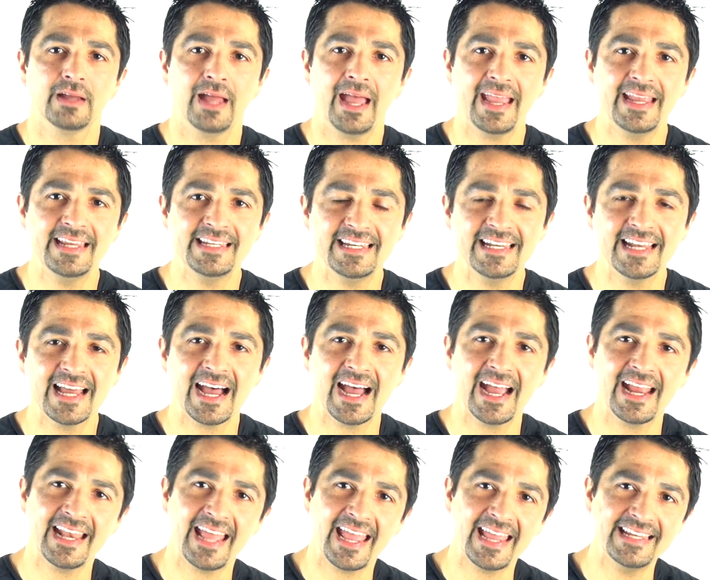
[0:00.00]

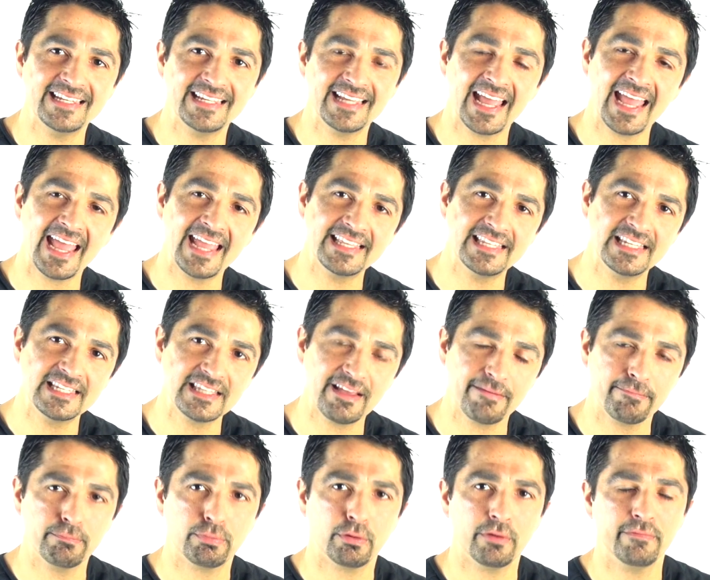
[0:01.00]
89, 88,
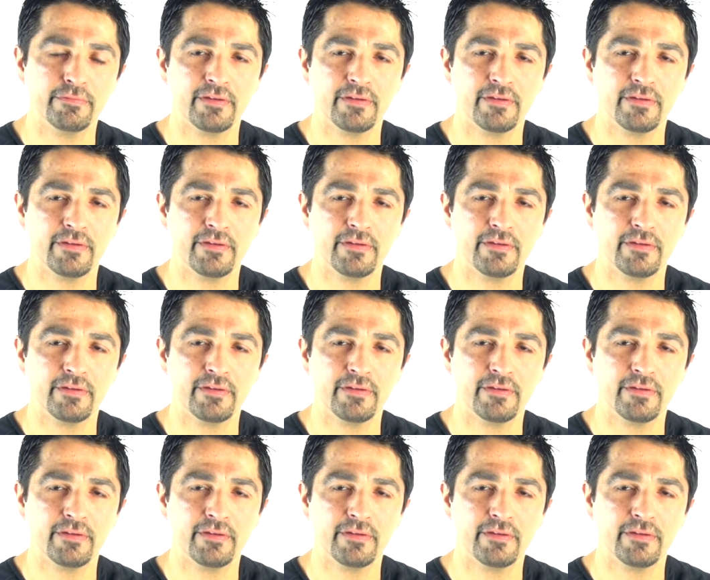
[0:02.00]
87.5,